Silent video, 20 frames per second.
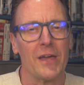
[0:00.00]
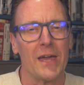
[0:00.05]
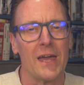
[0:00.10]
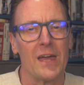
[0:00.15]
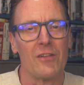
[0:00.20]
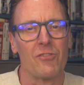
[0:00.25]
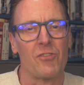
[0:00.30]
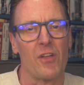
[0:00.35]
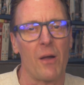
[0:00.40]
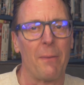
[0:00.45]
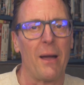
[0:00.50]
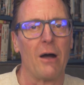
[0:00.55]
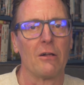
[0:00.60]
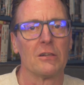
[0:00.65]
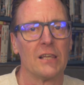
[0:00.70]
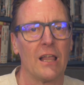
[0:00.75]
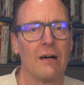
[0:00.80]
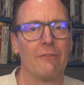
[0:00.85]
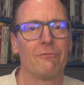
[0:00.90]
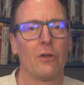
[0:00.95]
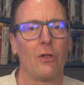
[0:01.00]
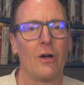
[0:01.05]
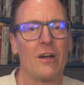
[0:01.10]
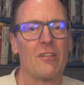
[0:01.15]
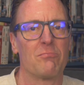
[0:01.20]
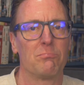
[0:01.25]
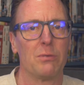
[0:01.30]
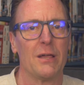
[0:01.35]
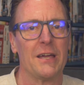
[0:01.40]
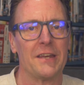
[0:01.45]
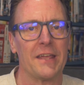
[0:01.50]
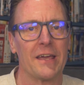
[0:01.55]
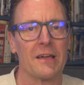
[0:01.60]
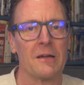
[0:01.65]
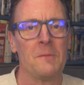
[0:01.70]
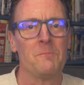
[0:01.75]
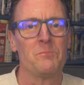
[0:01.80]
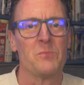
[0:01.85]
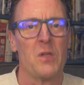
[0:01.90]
is about Love Lies Bleeding,